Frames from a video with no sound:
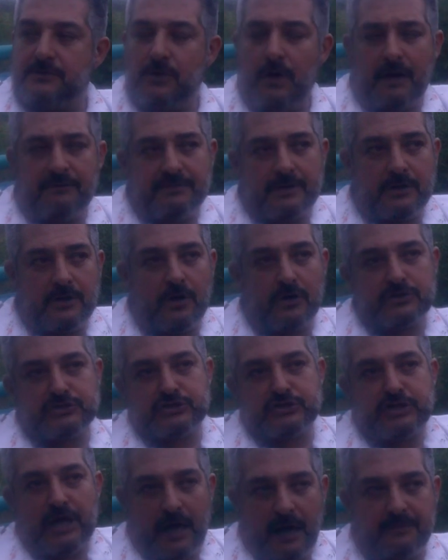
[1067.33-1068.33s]
You have a large
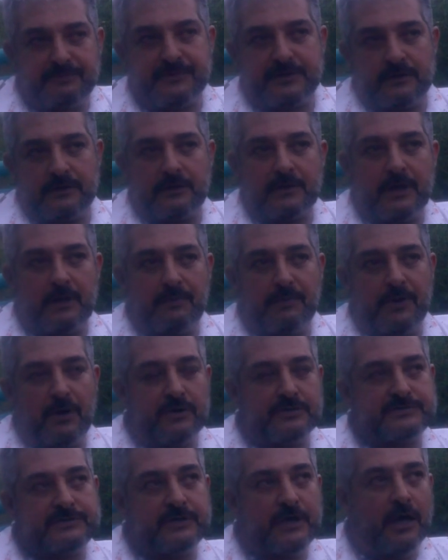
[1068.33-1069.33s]
chapter
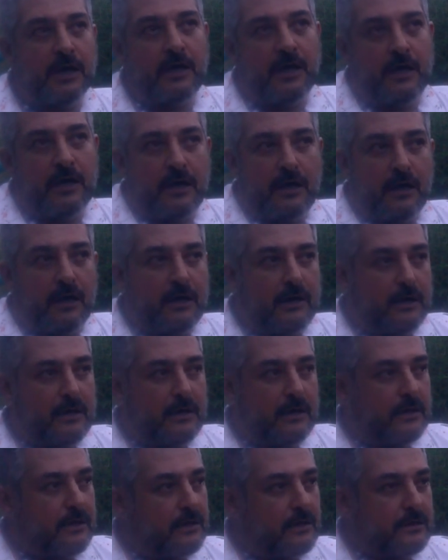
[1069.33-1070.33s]
about,
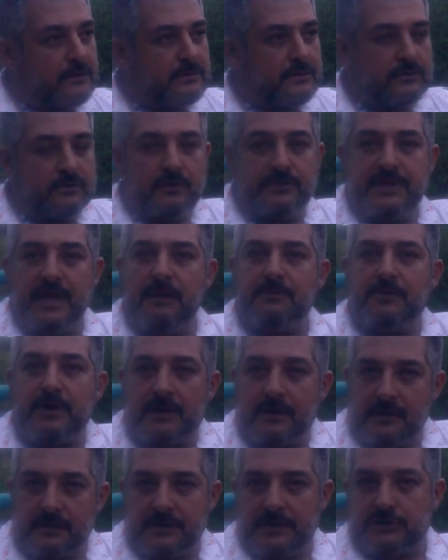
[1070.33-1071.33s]
uh, you know, name
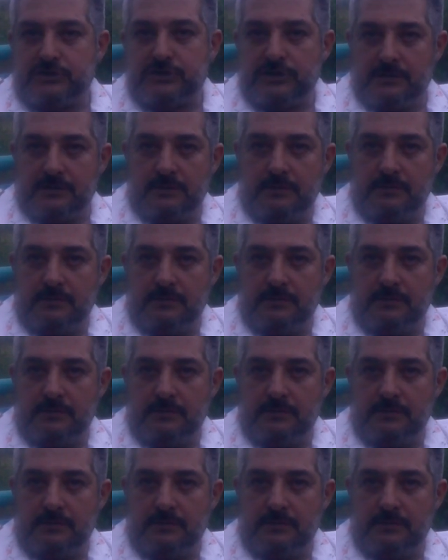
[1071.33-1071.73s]
recognition.